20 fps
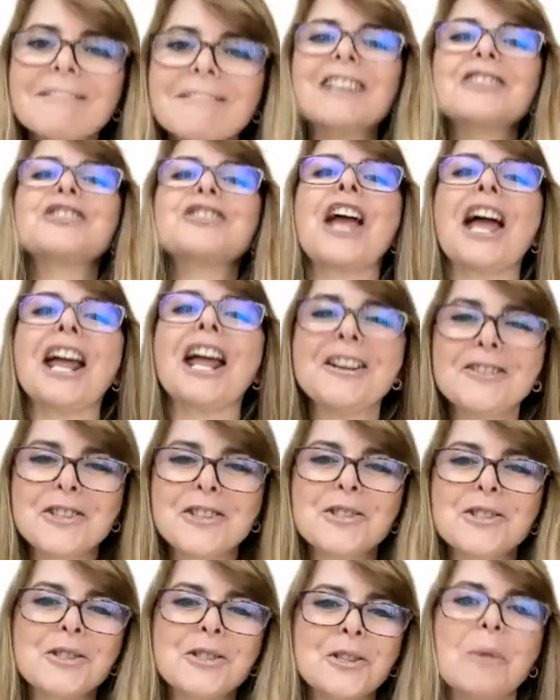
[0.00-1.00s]
that channel
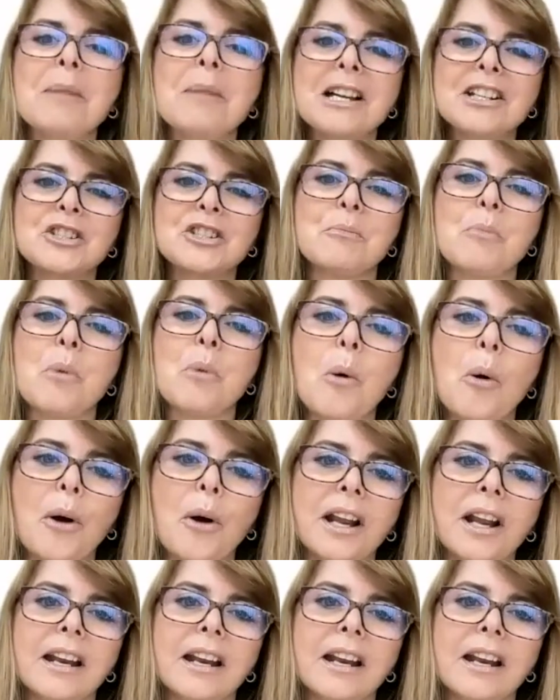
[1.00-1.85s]
to so much more,